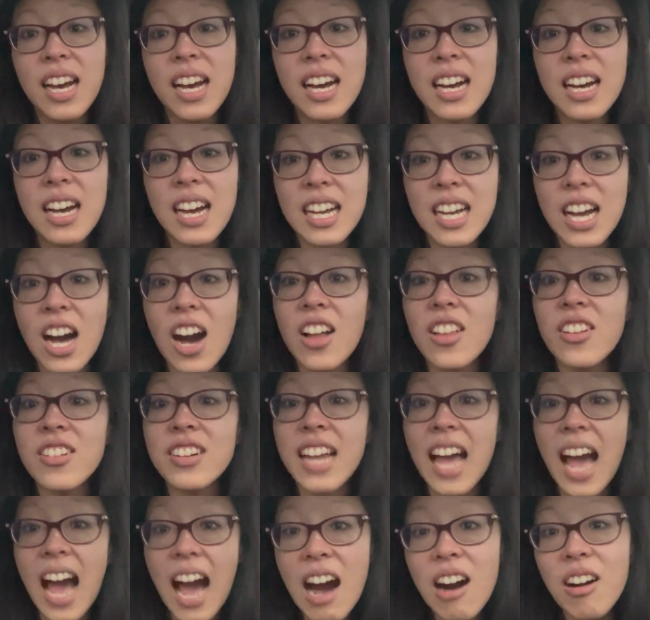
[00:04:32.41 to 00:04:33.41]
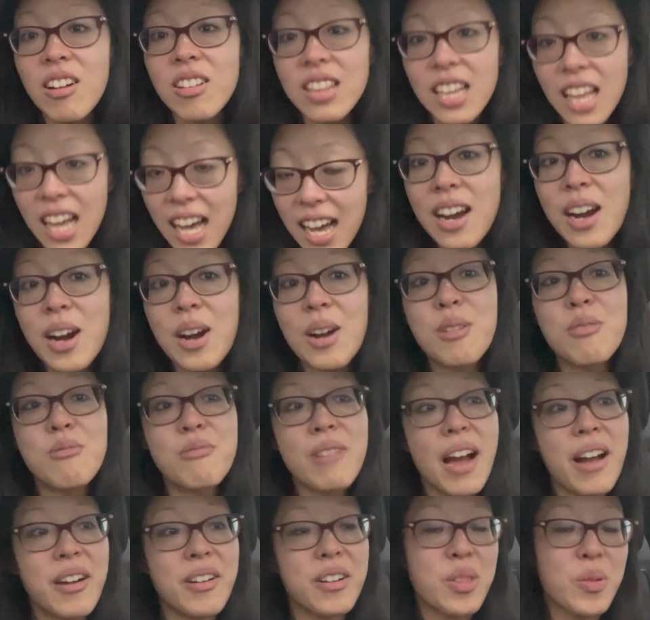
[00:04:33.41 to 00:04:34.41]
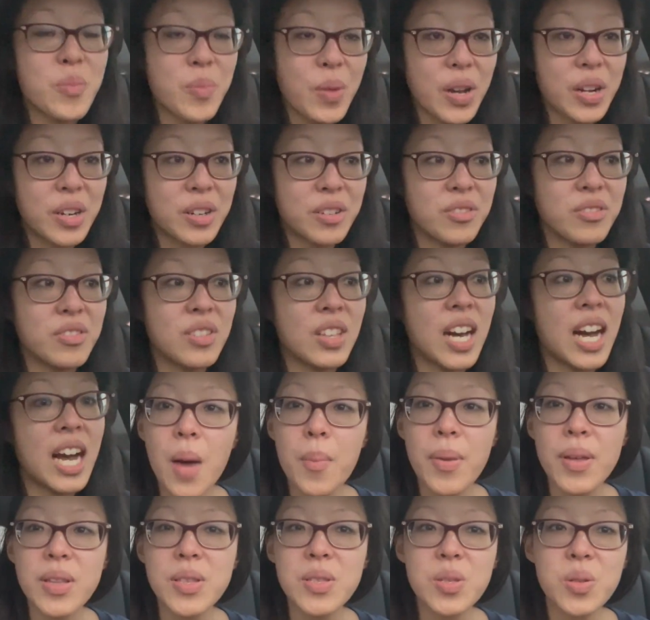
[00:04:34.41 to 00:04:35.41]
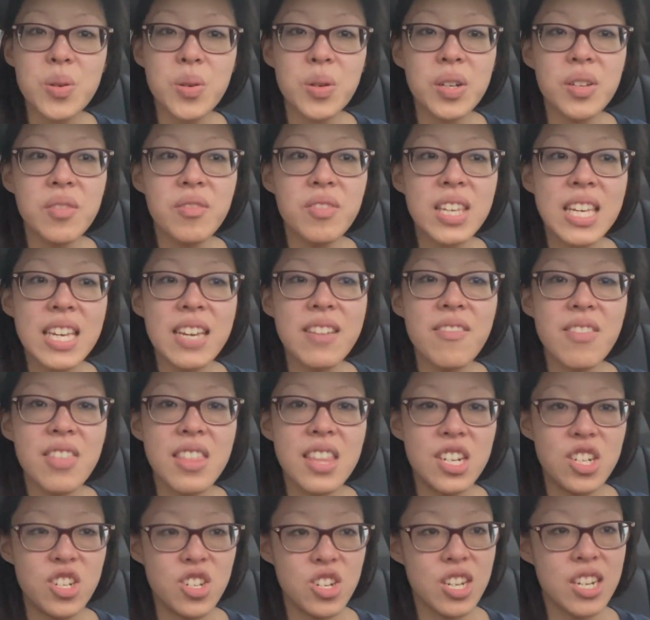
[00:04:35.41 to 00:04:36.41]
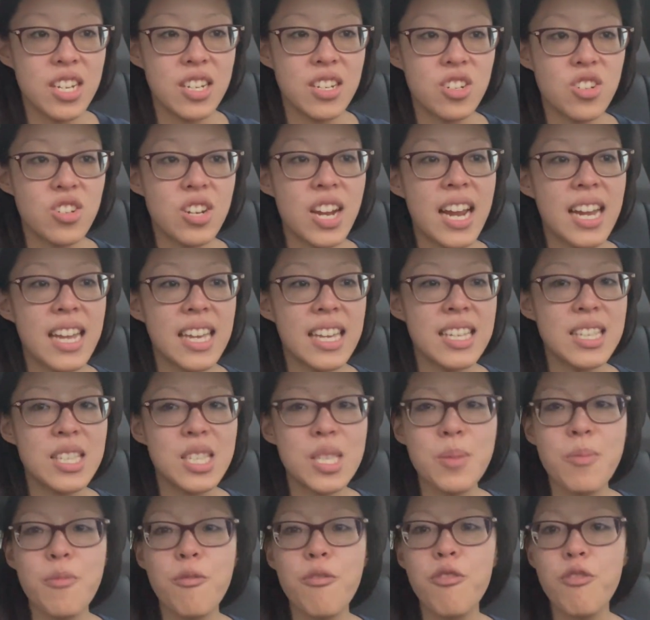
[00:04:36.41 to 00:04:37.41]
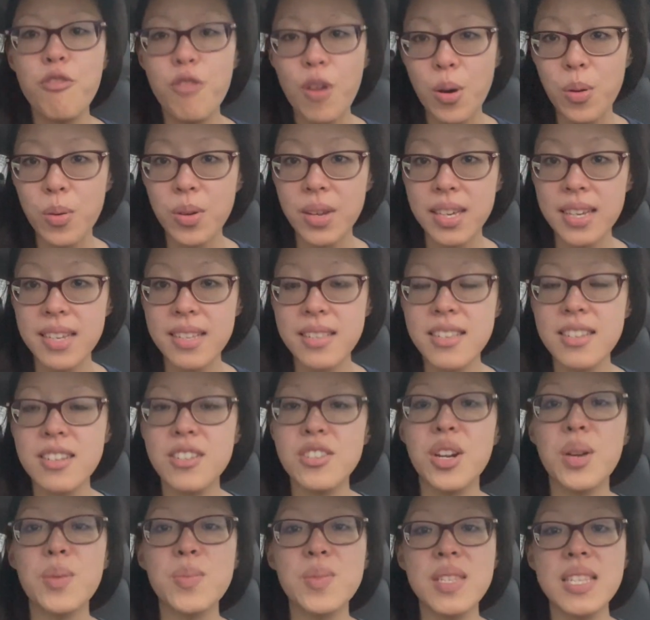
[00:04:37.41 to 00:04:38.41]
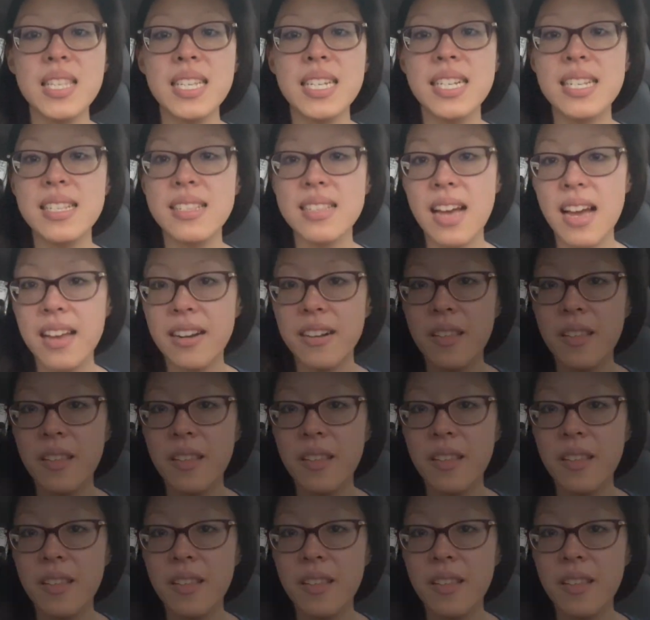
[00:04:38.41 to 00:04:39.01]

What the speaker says: a colored outline around the butterfly and sort of give the jean jacket some focus in terms of the design on